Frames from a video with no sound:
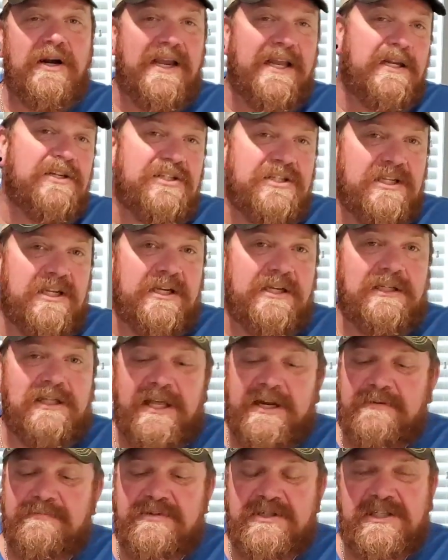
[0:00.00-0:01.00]
in the sun,
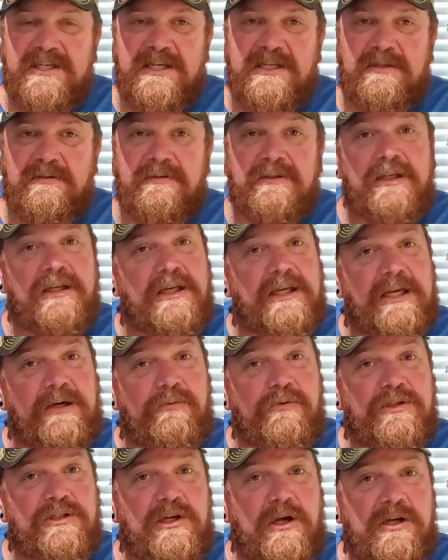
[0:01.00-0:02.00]
let them sit,
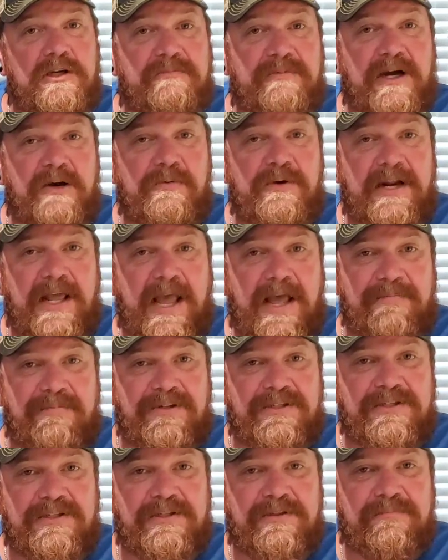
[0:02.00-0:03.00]
and we'll talk about what
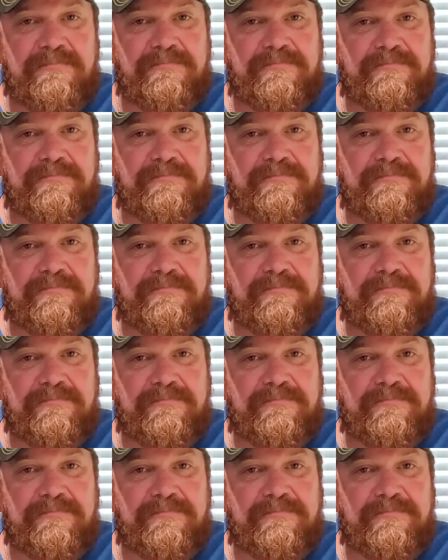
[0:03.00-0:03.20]
happens.